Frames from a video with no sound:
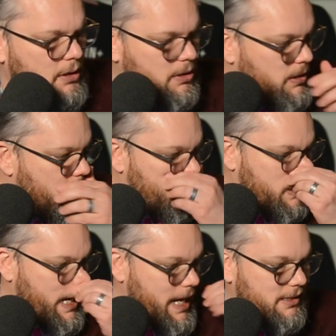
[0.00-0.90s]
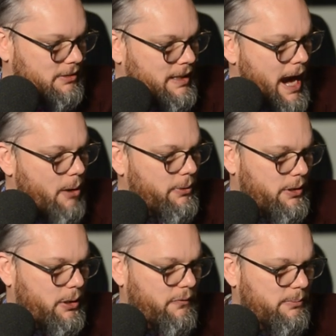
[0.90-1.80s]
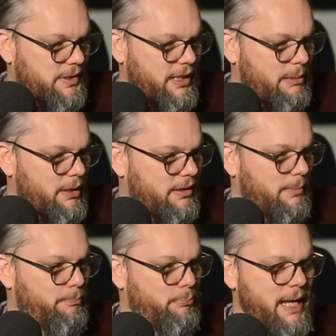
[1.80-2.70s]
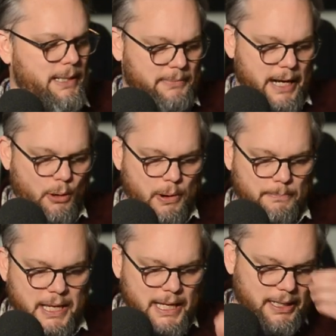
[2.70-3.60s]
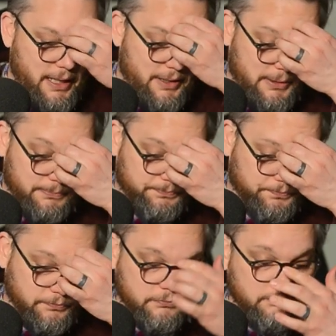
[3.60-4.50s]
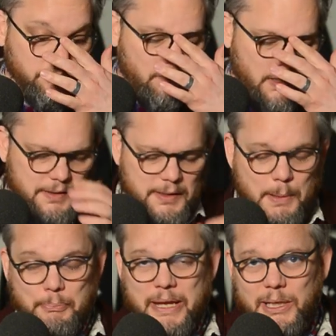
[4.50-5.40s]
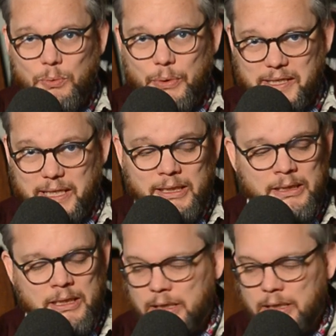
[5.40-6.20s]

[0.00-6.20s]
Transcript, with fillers: Okay, so now we're going to go from cinnamon to peat. Now, what peat is, this is a peated whiskey.